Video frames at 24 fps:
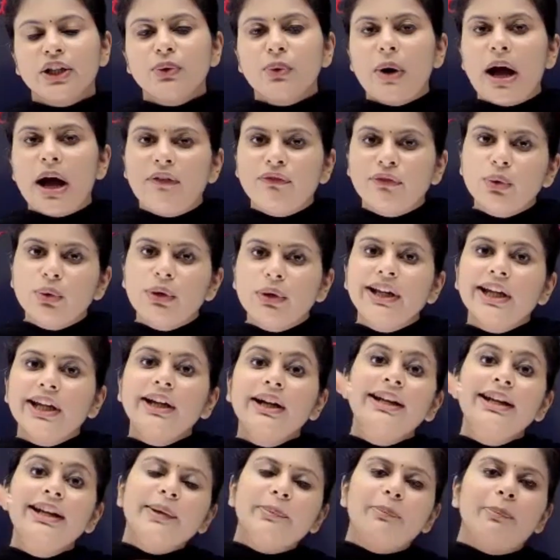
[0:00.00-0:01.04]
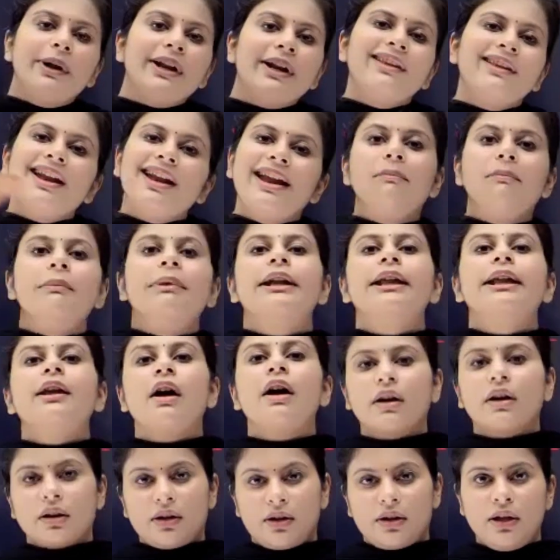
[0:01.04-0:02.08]
You have to dig deeper than
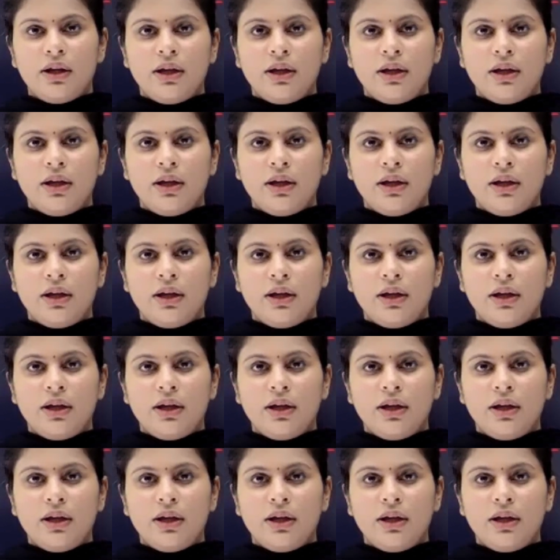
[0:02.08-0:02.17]
MTR.